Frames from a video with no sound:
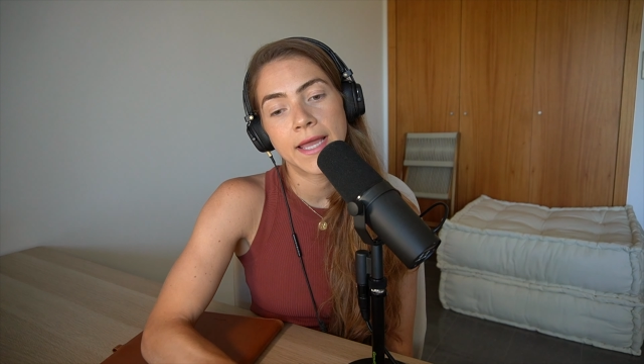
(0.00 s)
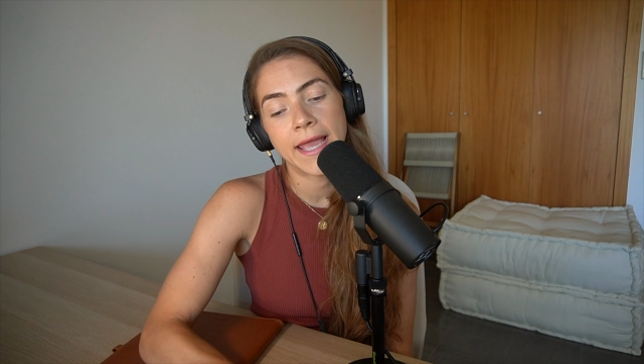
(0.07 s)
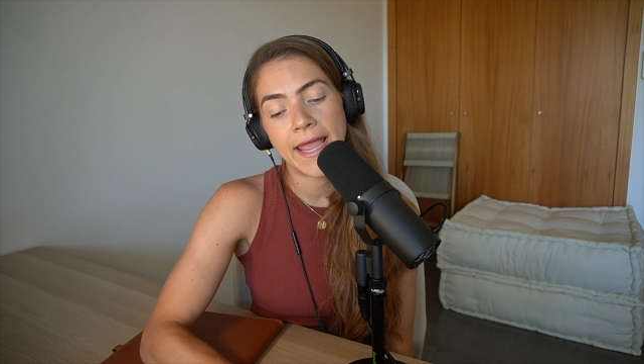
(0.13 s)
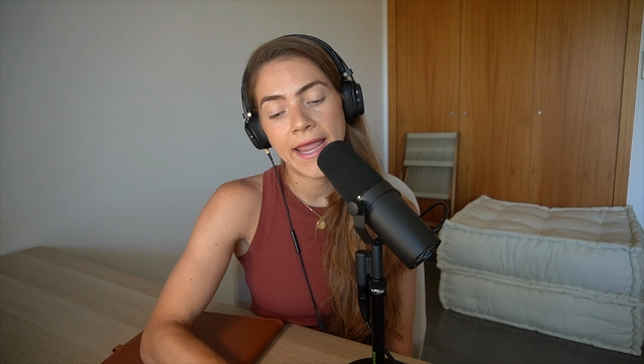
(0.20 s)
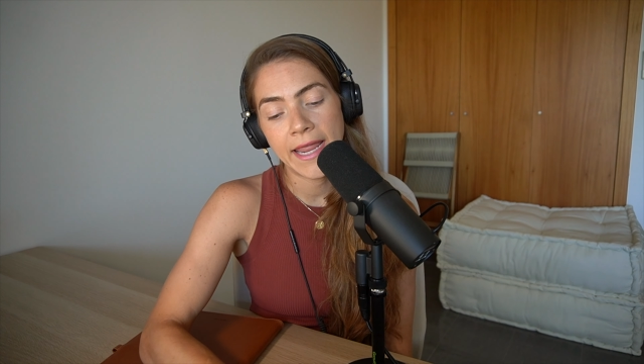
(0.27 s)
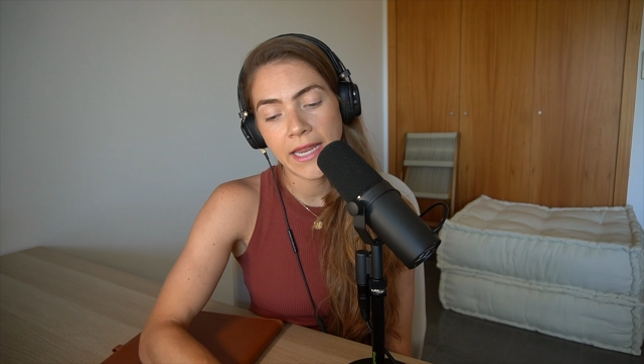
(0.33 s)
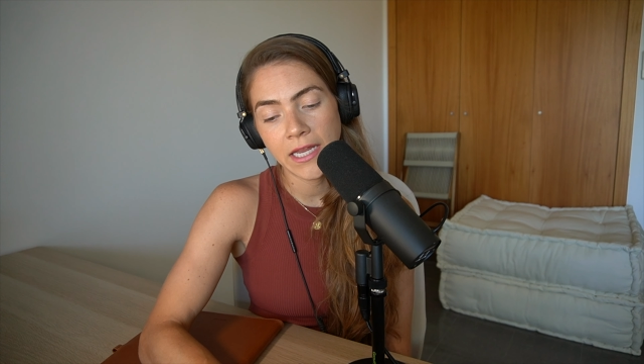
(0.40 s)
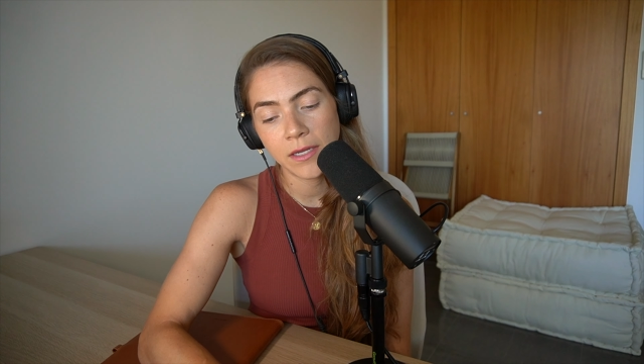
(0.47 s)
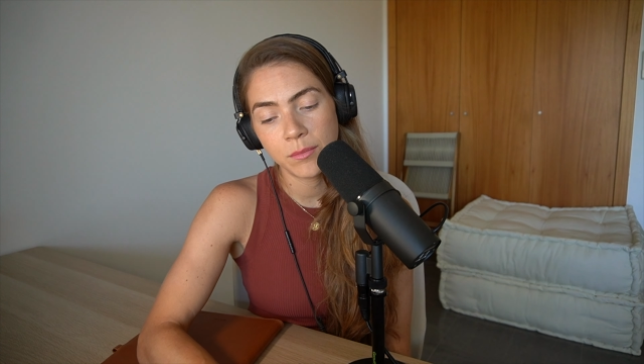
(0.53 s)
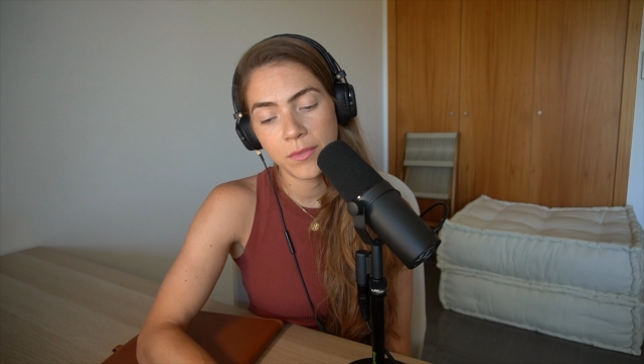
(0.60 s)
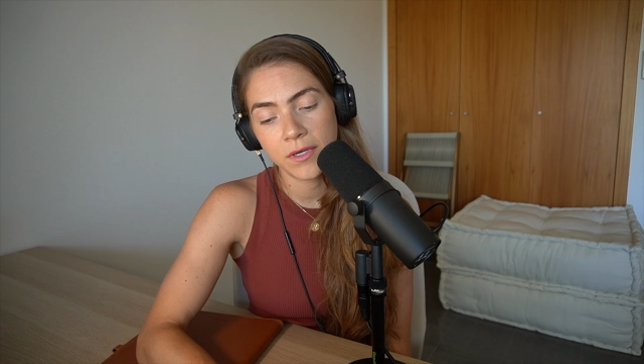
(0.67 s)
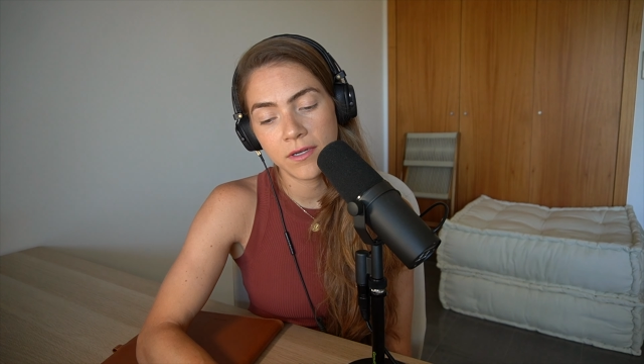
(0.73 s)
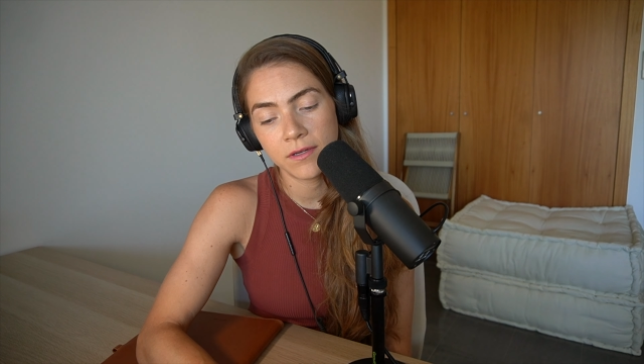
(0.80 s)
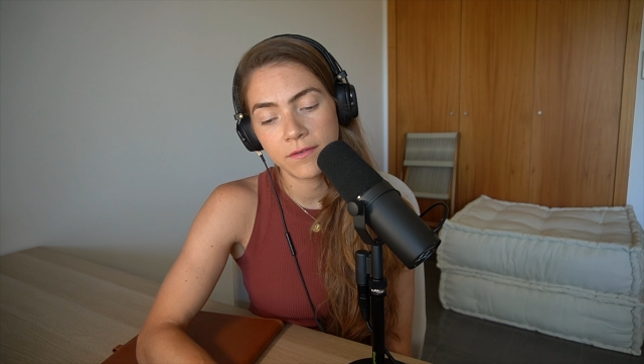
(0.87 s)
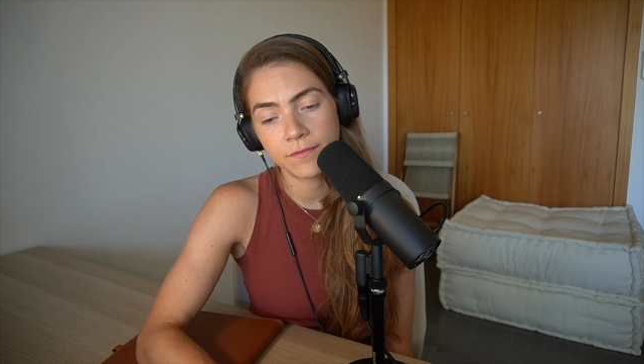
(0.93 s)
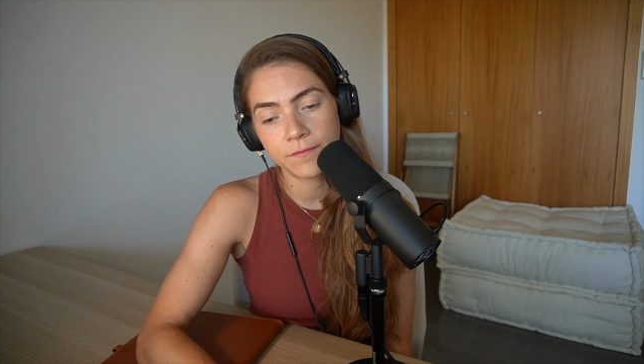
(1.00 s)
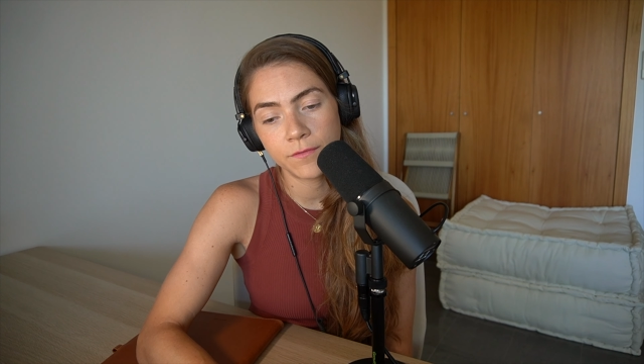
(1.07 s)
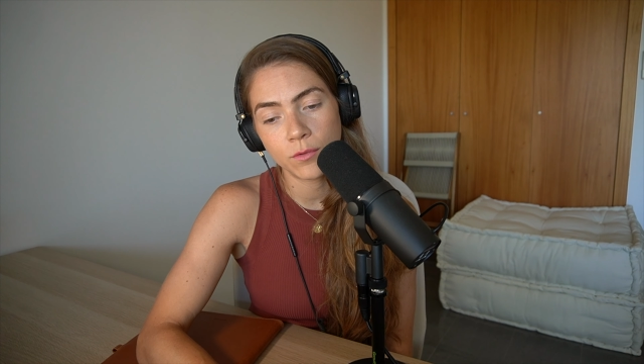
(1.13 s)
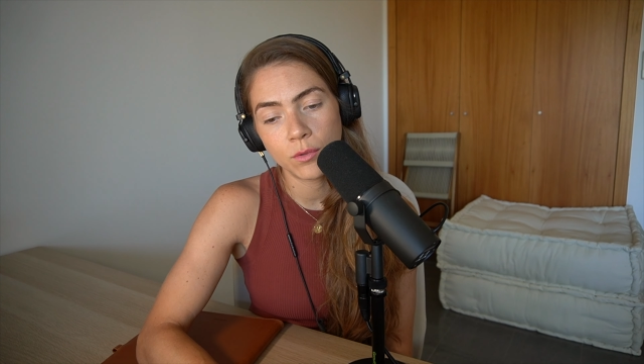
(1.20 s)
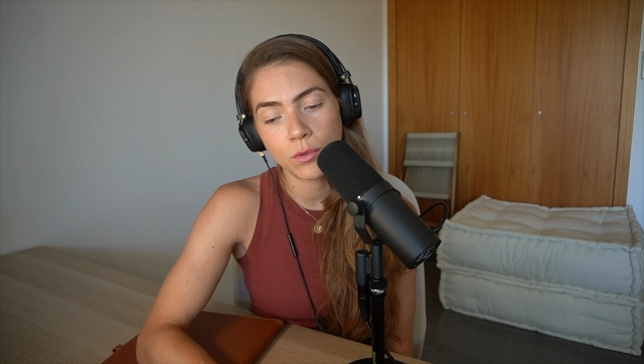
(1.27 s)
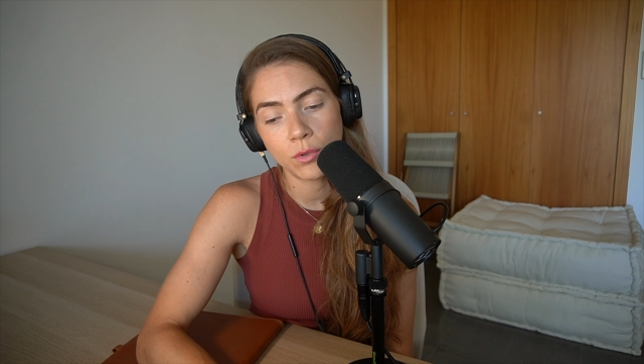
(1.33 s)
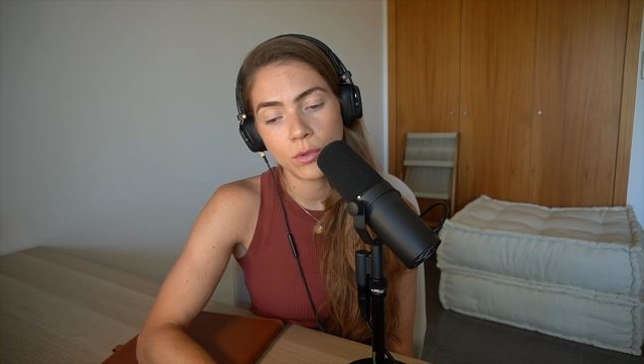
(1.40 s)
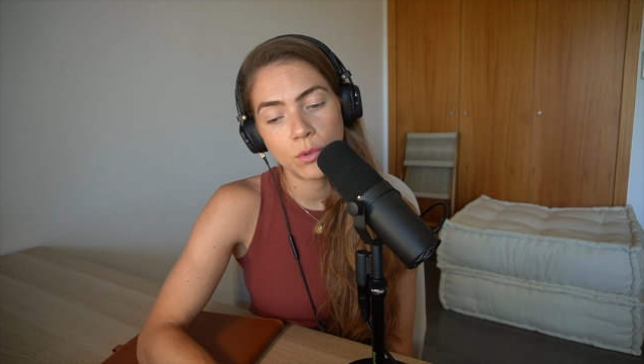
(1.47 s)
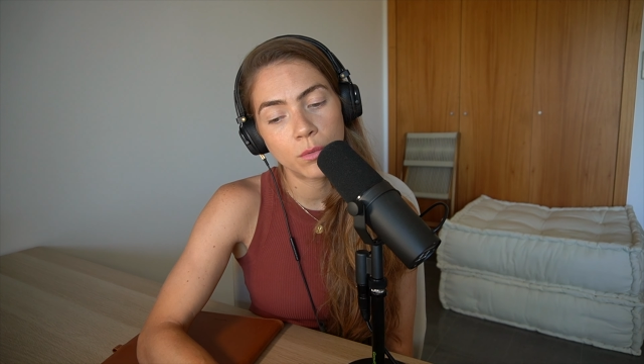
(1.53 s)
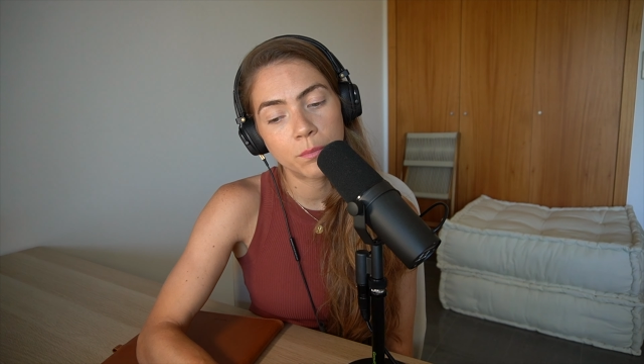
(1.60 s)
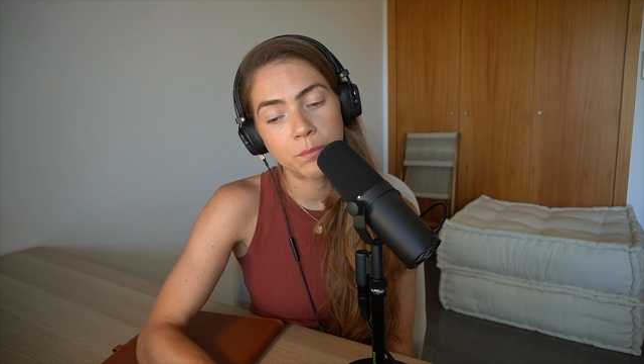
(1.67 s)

aim for